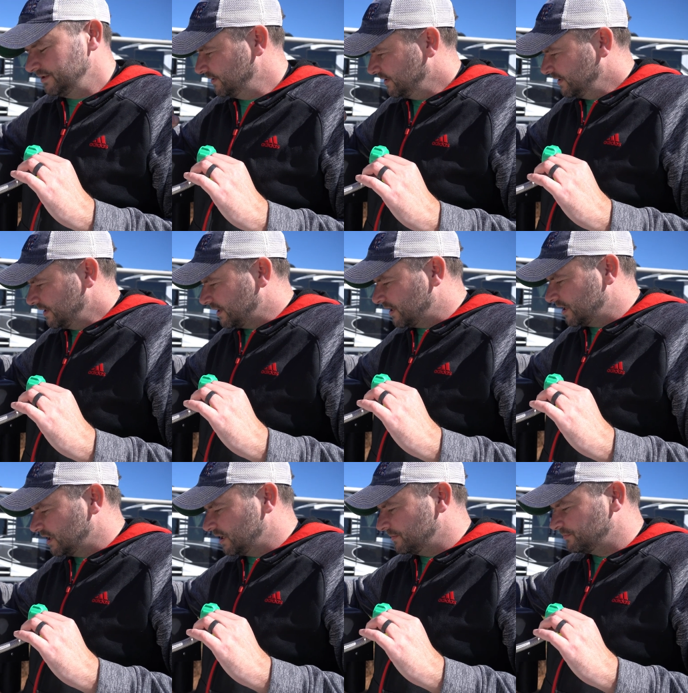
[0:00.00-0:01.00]

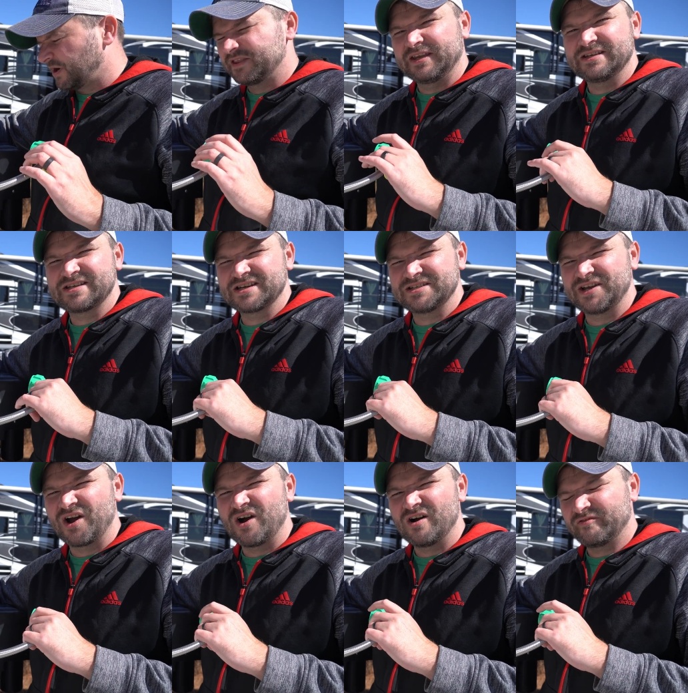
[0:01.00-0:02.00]
But I think it's actually a
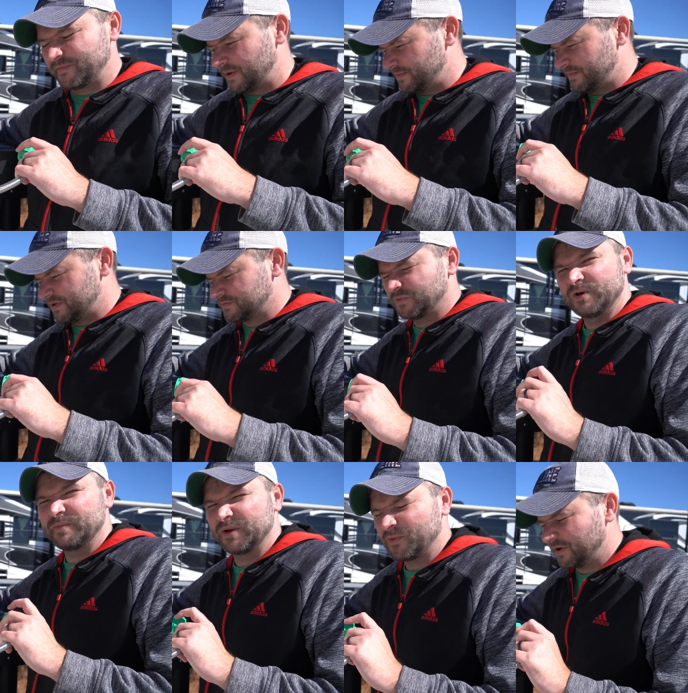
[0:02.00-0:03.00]
half, maybe a bit smaller,
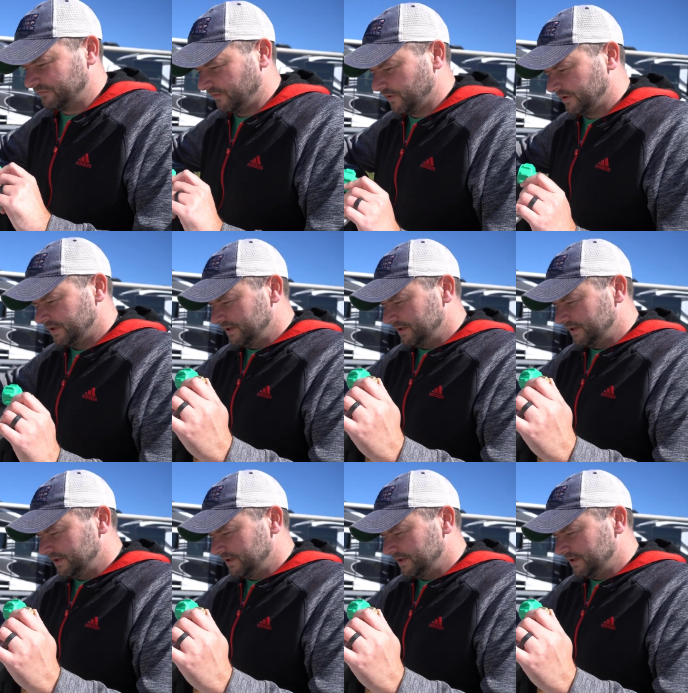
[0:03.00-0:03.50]
but it worked fine.